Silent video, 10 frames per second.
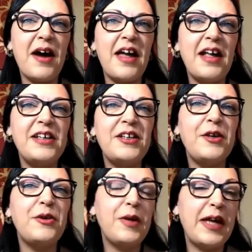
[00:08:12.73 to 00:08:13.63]

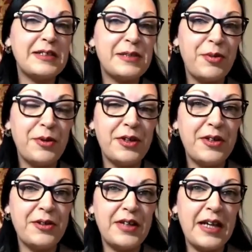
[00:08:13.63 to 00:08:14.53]
you explore your
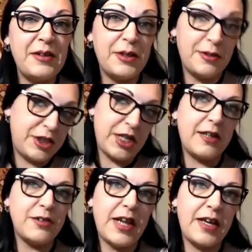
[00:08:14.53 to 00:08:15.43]
name, you share
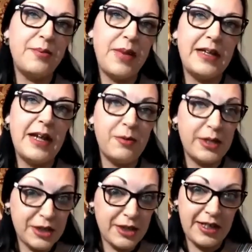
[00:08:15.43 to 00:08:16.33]
your name meaning, which I'd love